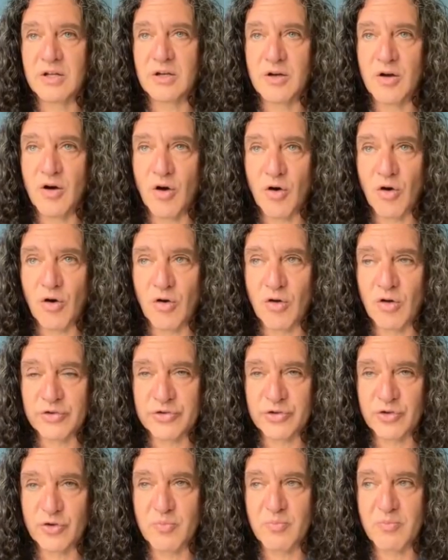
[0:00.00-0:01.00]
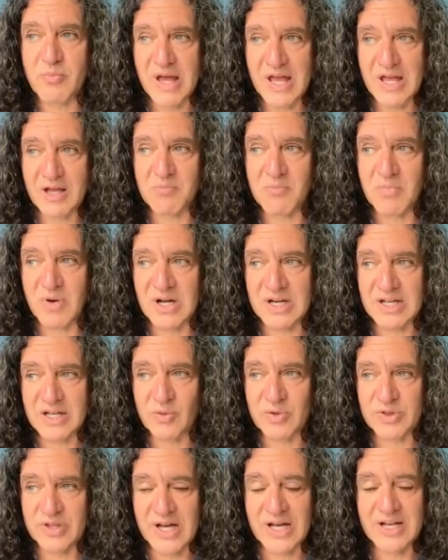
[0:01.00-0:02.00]
goal to make money
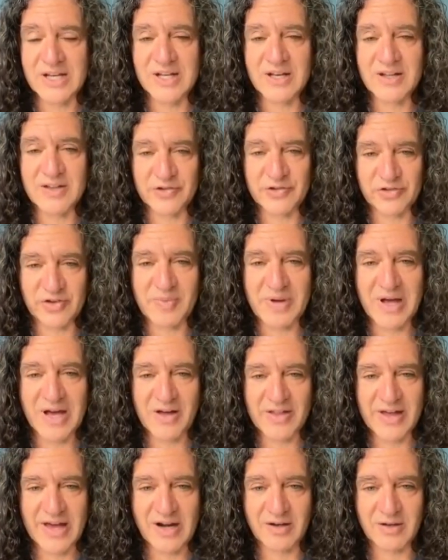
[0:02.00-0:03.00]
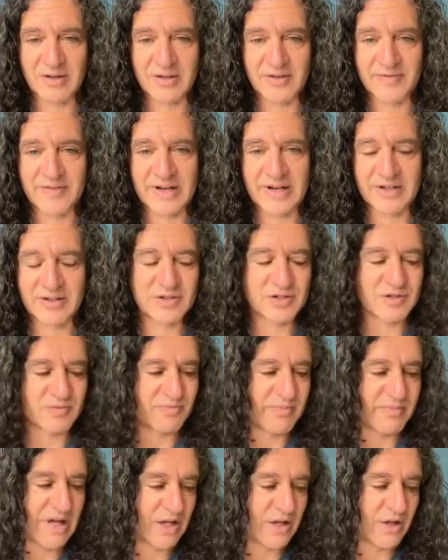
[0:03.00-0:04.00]
with the idea that somehow that'll
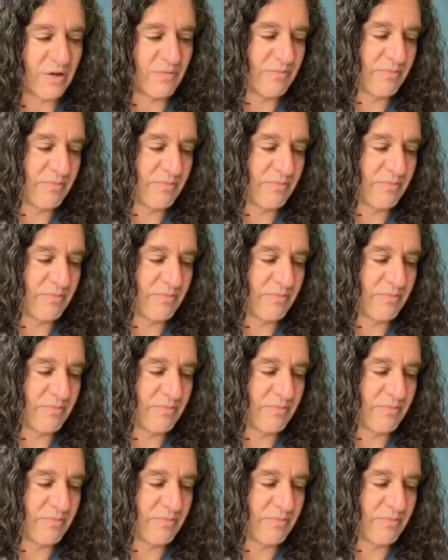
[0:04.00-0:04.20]
eventually make